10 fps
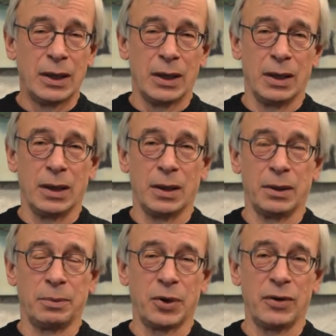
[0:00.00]

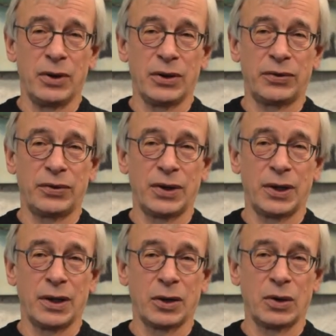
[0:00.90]
The previous
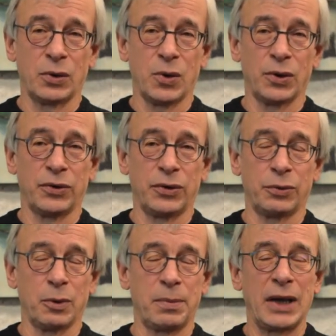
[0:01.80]

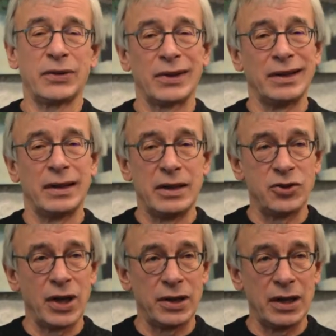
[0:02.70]
concordances were basically
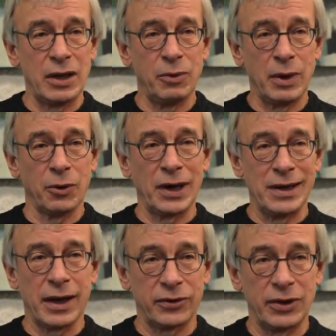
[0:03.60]
DJD. We were
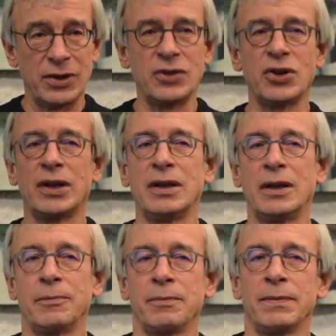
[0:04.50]
indexing
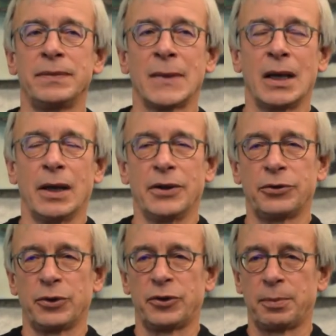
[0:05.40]
DJD.
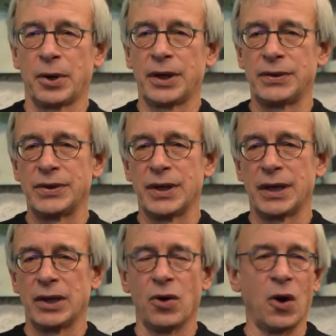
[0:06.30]
This was spread
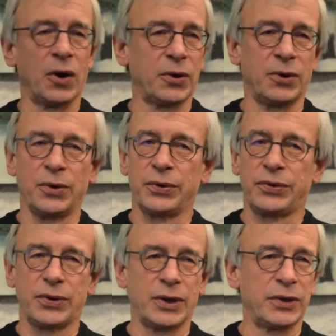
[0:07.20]
in
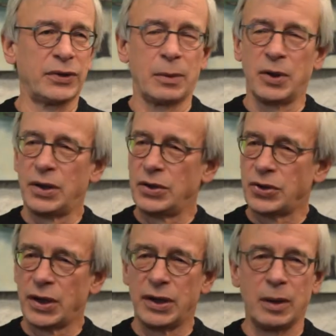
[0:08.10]
articles, some in
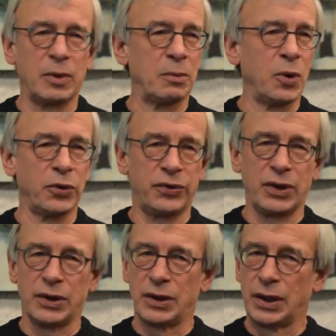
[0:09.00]
DJD, but most
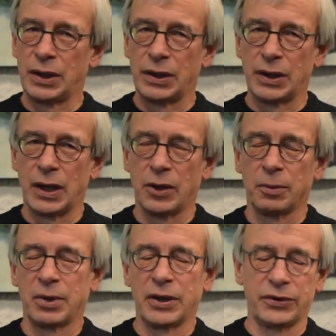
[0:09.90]
in other
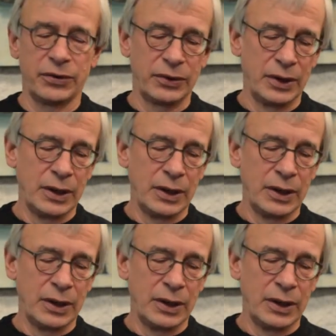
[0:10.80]
places.